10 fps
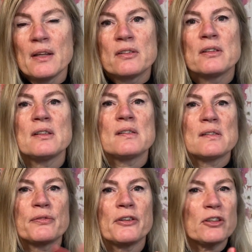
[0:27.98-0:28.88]
So this
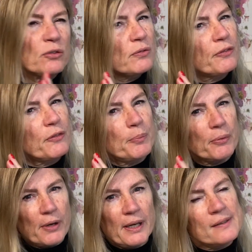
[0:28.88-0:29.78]
is fresh off the
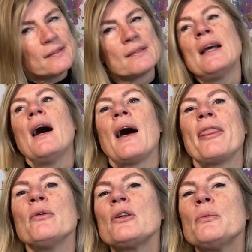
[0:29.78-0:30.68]
press. I
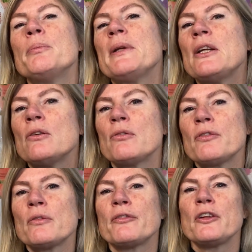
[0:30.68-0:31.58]
thought it would be
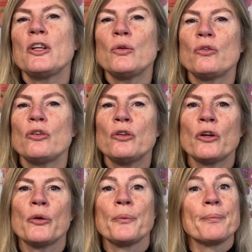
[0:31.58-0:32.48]
useful for you to
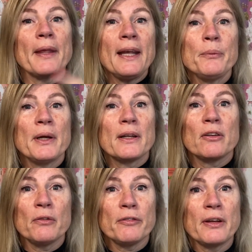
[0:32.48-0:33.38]
know. Anyway,
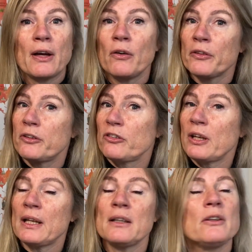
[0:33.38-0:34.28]
don't forget, on this
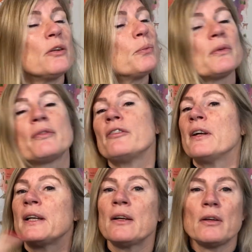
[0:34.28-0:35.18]
channel you will
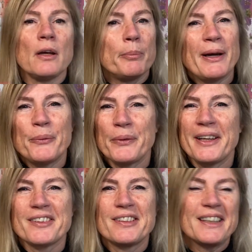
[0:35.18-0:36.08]
find out about
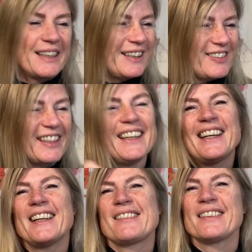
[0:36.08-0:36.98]
Wales English,
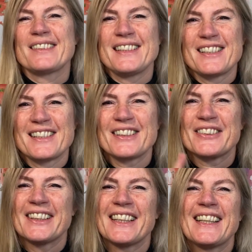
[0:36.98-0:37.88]
ESL teaching
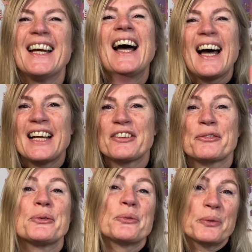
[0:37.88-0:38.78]
online, and
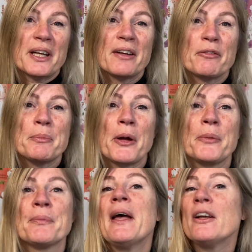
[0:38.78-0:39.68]
of course working from
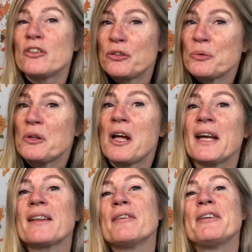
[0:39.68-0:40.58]
home. Do
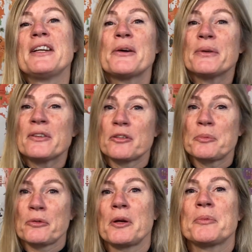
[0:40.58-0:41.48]
like the video and
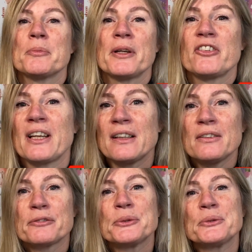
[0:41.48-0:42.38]
subscribe to my channel,
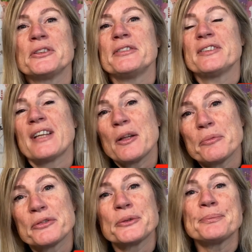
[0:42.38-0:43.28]
of course, if it's
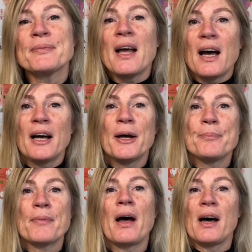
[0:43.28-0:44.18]
helpful.
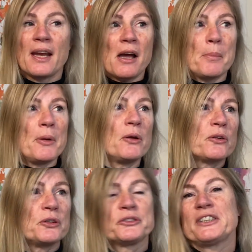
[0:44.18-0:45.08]
I
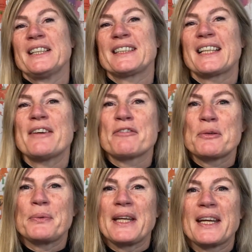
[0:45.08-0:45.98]
upload content every
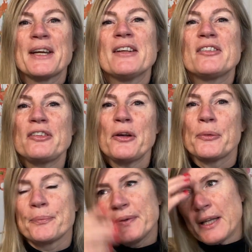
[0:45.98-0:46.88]
week.
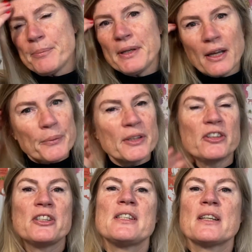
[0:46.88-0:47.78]
So let me go
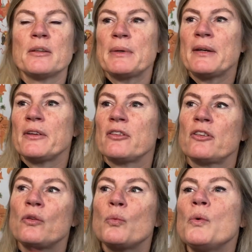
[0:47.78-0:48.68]
into detail about this.
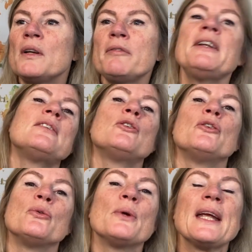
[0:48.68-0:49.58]
So the
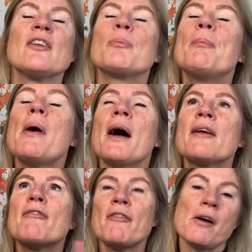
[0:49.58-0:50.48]
1v2 is by
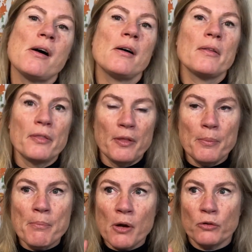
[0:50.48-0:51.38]
far the
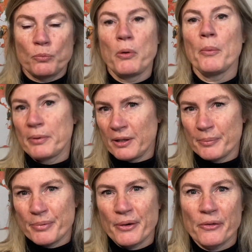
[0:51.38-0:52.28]
most popular
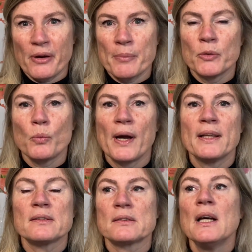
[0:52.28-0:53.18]
program at
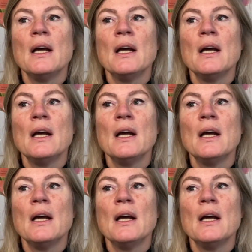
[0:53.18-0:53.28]
Wales.